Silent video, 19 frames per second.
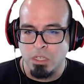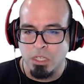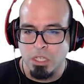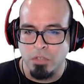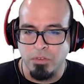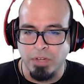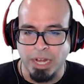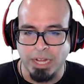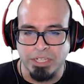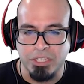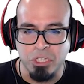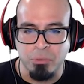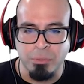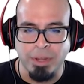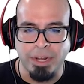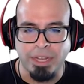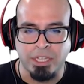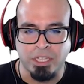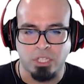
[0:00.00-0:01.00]
You've got too
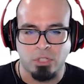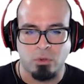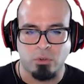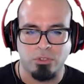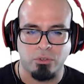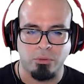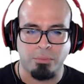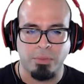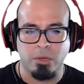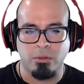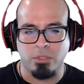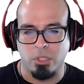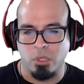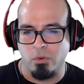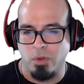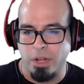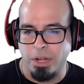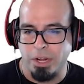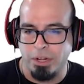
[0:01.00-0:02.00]
many ensorcelled bones
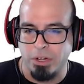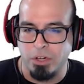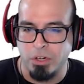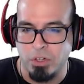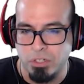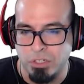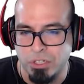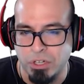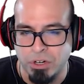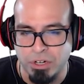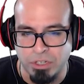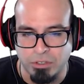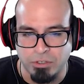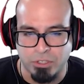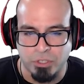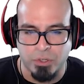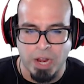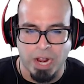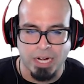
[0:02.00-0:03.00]
already. You're starting to
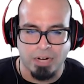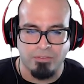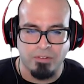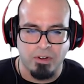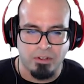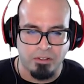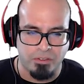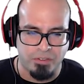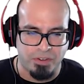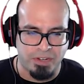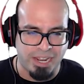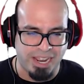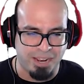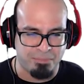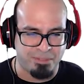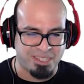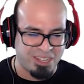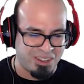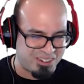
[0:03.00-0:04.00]
lose track of all of the
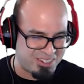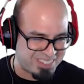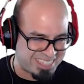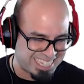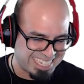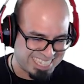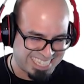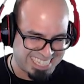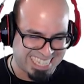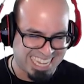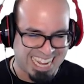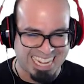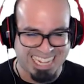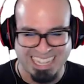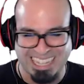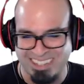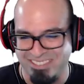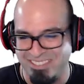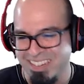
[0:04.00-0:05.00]
damn souls
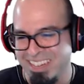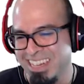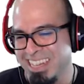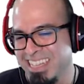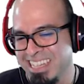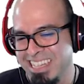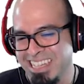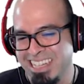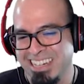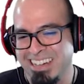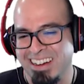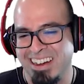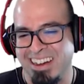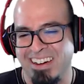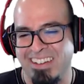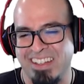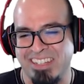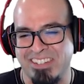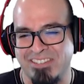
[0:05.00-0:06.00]
inside them.
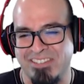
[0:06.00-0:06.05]
Oh, that's